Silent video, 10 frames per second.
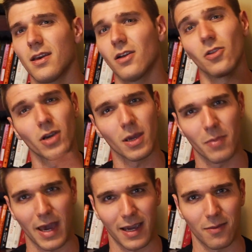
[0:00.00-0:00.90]
Looking
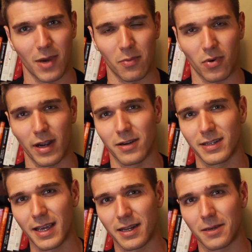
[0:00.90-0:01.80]
back at my prior
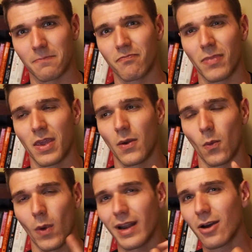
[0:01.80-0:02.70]
data,
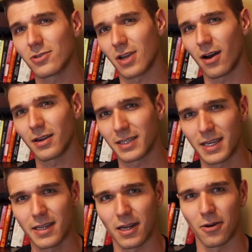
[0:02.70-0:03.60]
when I was on
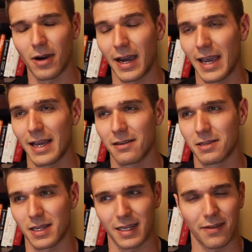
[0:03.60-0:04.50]
keto, I had
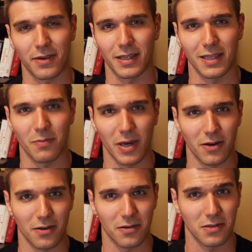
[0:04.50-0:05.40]
significantly
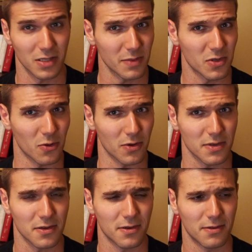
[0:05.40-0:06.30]
better sleep
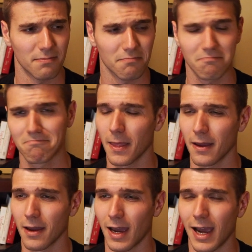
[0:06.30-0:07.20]
scores.
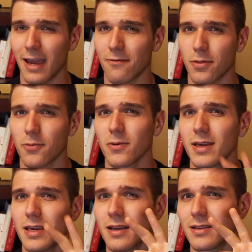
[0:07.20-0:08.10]
I have
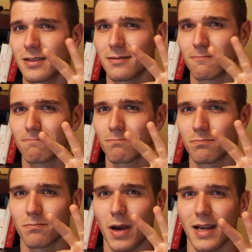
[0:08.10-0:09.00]
three
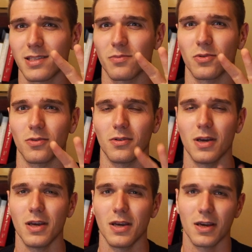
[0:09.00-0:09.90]
possible
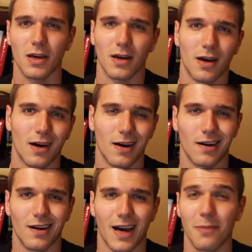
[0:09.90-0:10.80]

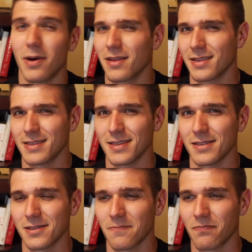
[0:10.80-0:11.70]
hypotheses.